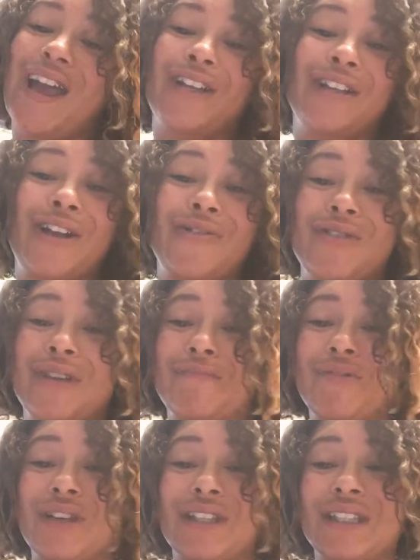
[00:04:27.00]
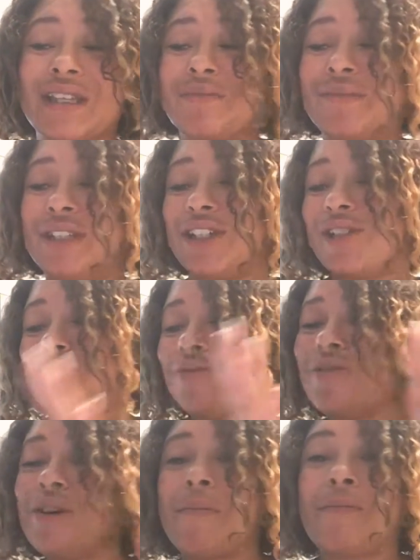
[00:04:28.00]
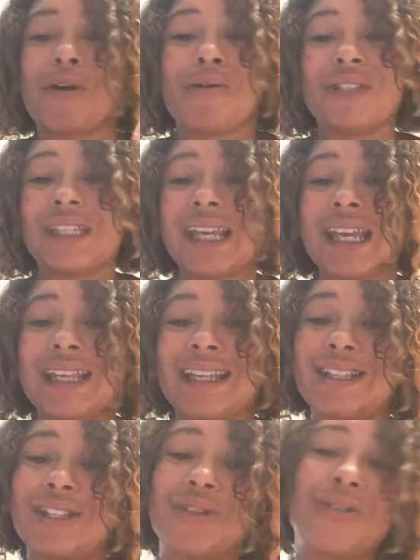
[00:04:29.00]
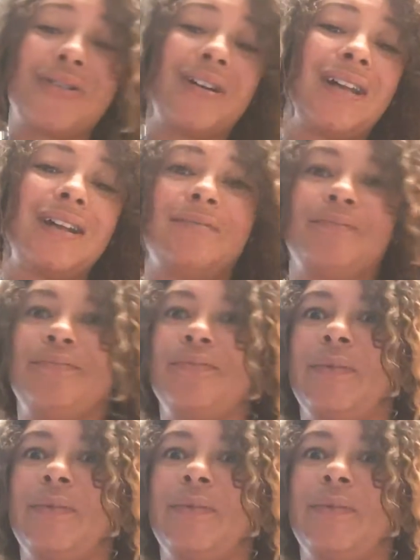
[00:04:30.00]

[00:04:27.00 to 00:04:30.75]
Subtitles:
You can put some additional protein into it.